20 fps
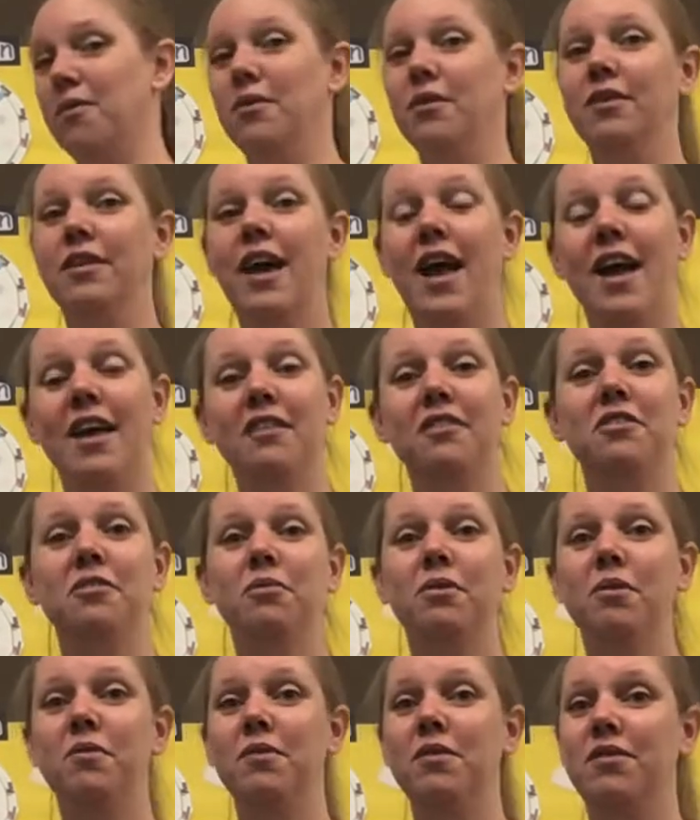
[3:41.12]
last
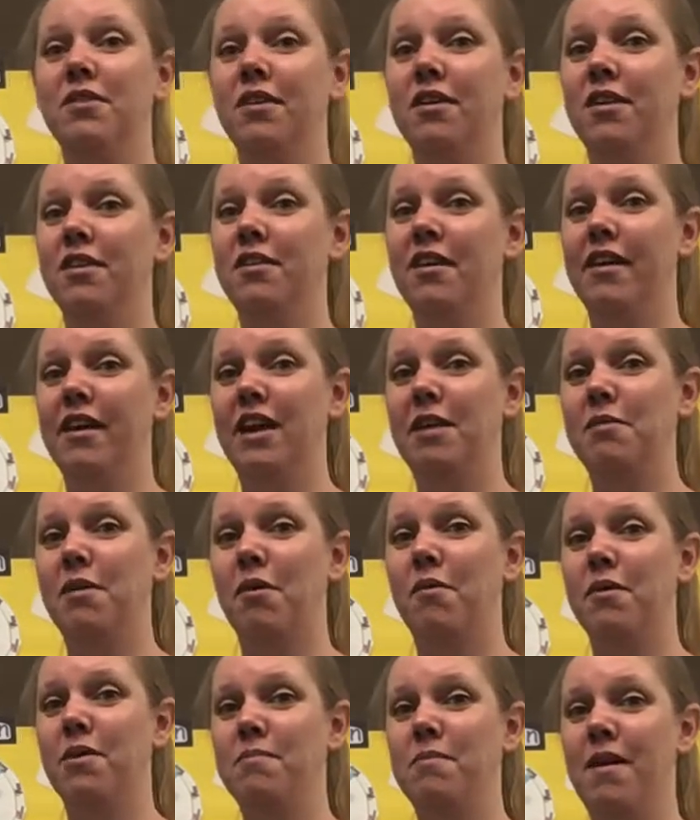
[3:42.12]
week we started talking
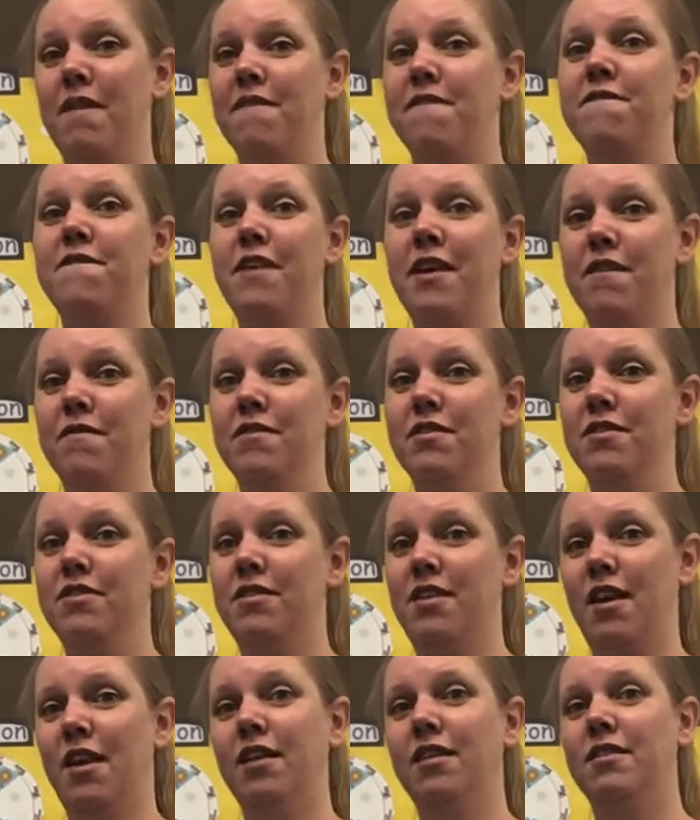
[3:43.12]
about one of my favorite
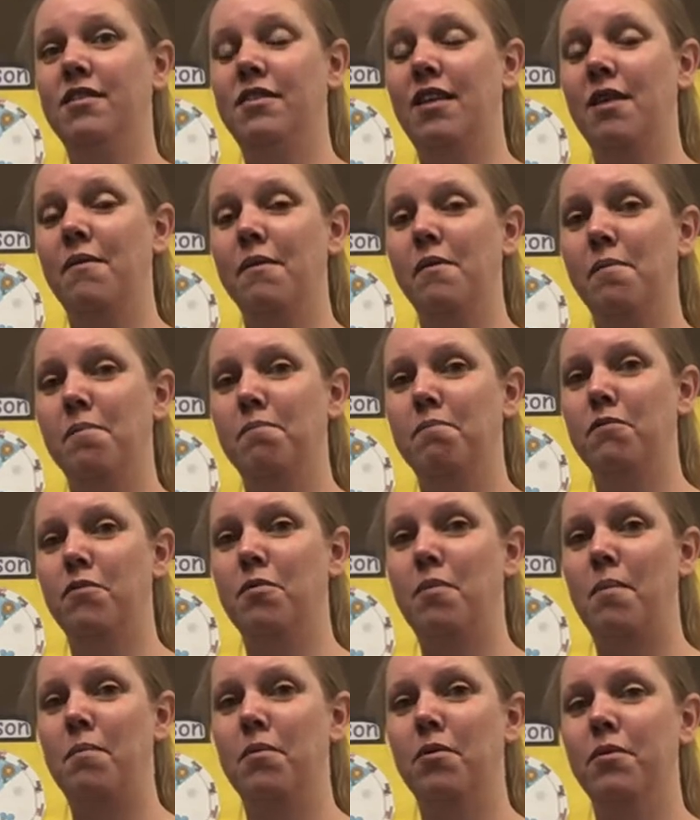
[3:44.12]
things. Does anyone
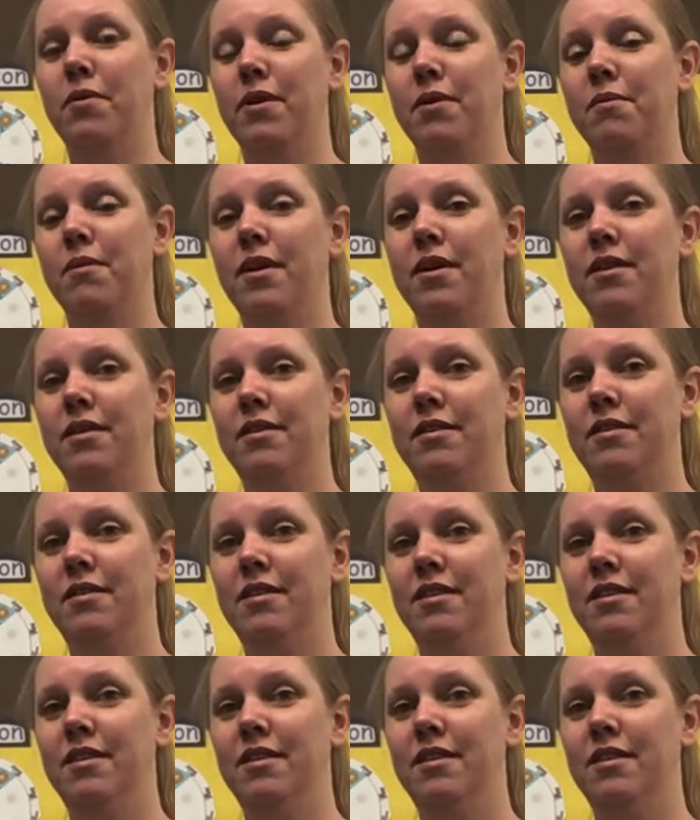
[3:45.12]
remember what it was?